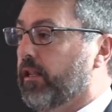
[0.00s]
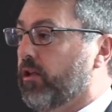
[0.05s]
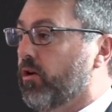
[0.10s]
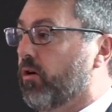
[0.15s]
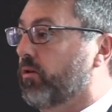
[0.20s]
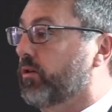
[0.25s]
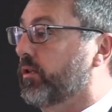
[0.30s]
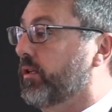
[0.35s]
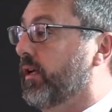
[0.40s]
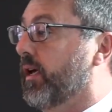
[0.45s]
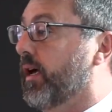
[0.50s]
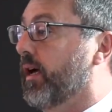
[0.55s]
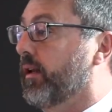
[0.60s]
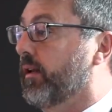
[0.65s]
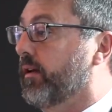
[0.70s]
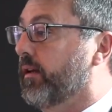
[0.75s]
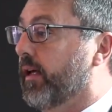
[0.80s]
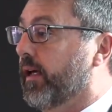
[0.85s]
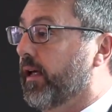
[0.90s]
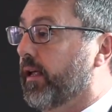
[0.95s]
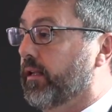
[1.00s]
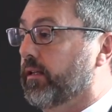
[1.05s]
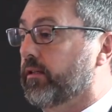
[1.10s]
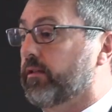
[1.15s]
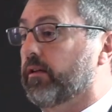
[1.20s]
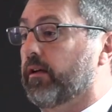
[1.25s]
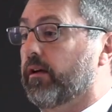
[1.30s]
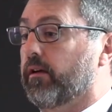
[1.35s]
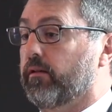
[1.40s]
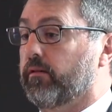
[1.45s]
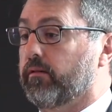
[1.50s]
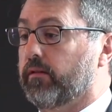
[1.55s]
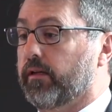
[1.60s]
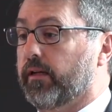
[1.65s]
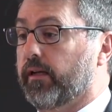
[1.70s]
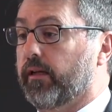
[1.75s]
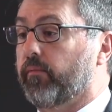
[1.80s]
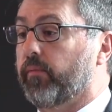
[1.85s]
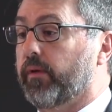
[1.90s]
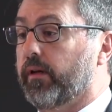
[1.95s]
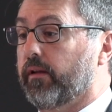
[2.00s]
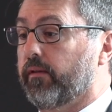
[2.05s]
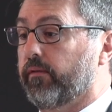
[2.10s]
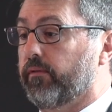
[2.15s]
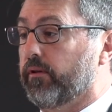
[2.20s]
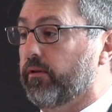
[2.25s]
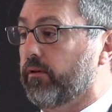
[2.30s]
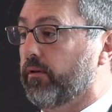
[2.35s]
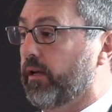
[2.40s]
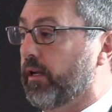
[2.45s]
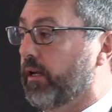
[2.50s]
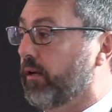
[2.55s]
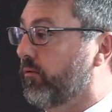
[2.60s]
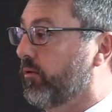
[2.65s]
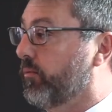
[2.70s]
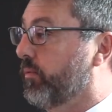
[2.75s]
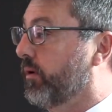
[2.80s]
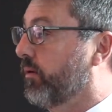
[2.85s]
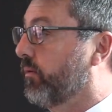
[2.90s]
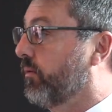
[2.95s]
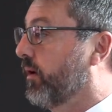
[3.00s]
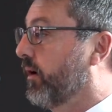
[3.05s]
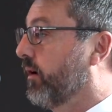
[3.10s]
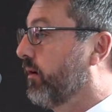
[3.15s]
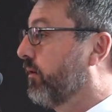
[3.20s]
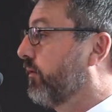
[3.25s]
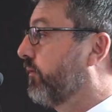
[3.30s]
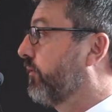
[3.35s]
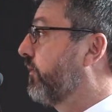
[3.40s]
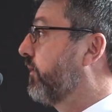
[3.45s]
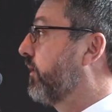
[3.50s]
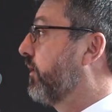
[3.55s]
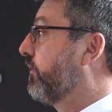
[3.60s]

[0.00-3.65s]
Oxiana days. So many of you here would be aware of